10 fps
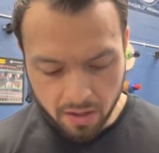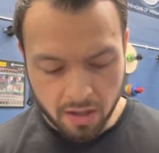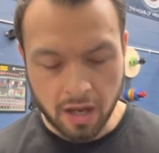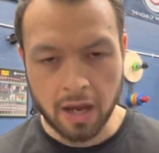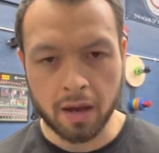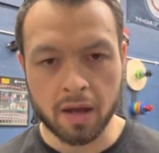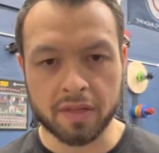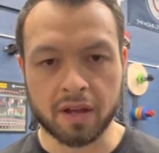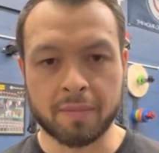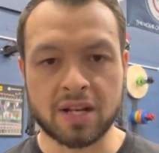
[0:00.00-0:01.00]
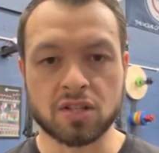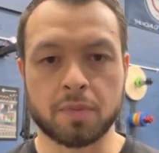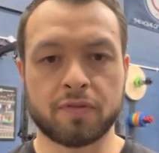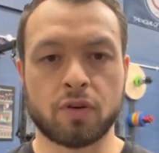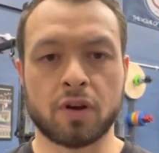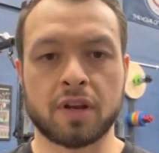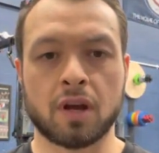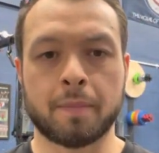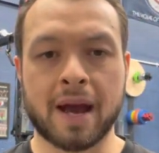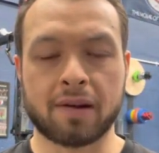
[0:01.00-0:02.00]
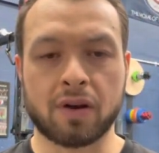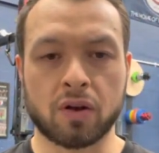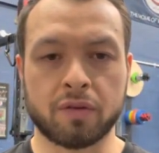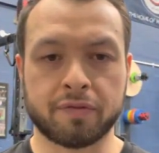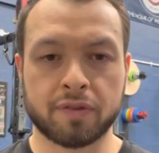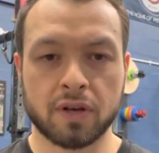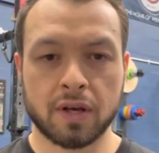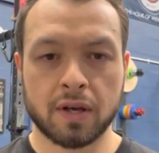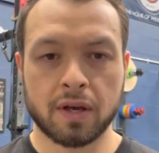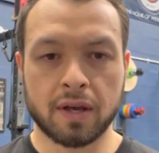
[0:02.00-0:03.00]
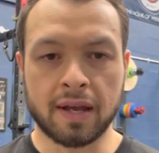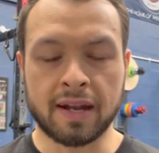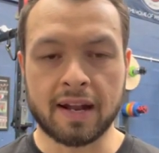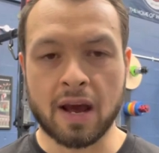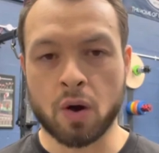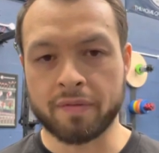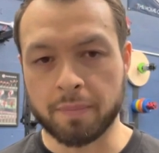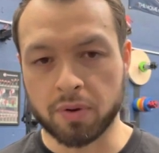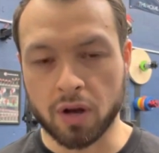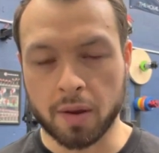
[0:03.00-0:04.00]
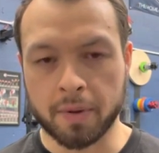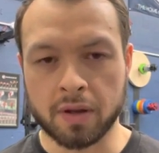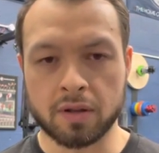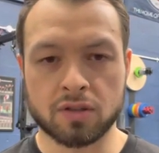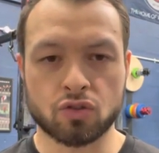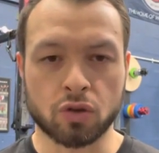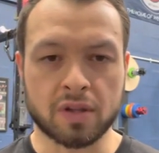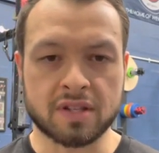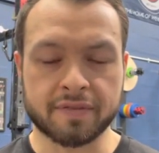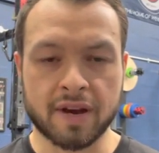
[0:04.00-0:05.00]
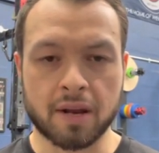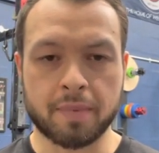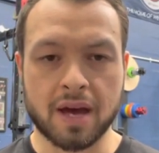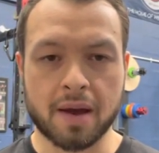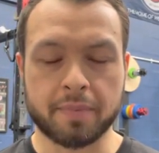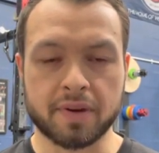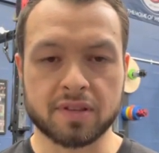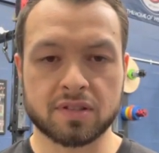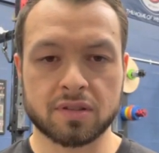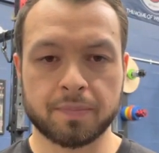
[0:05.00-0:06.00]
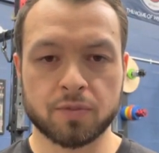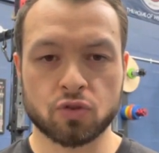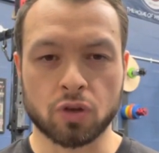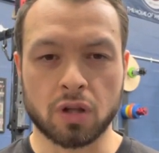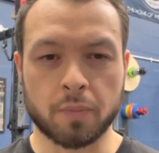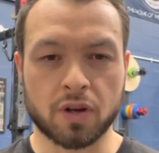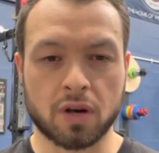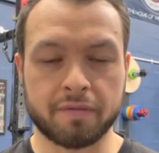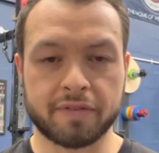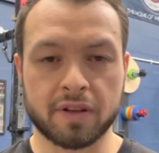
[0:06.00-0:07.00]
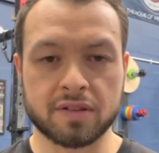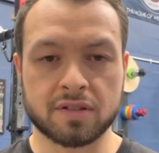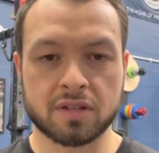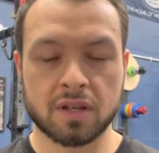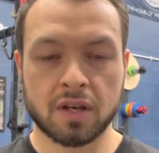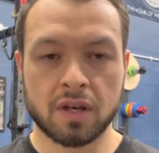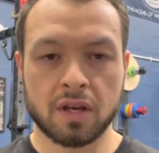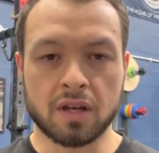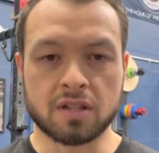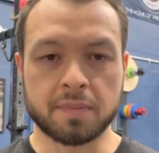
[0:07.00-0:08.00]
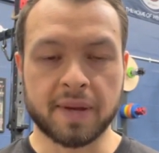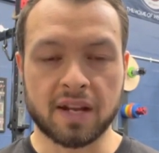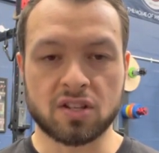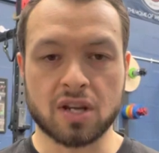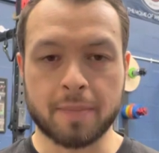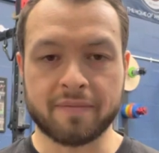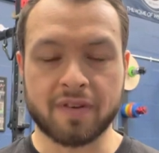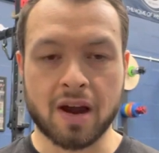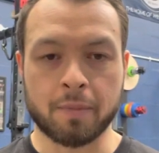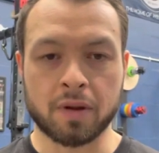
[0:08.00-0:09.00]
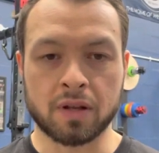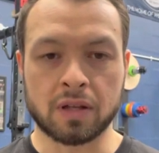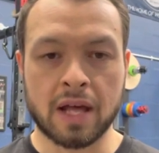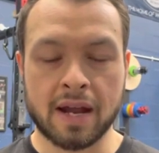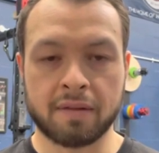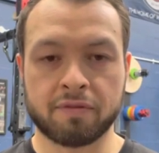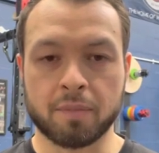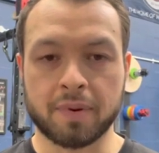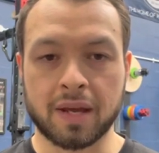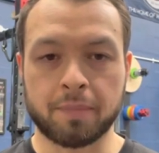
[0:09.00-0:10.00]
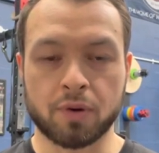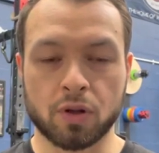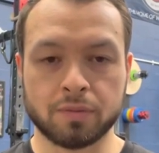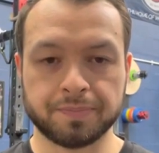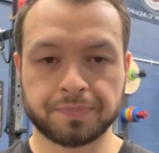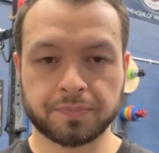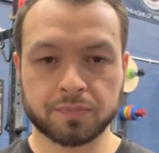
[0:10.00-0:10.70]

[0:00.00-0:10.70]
I think I mentioned before, a background of in and out of employment, struggling to find a purpose, struggling with confidence, and to be in a gym environment and learning from people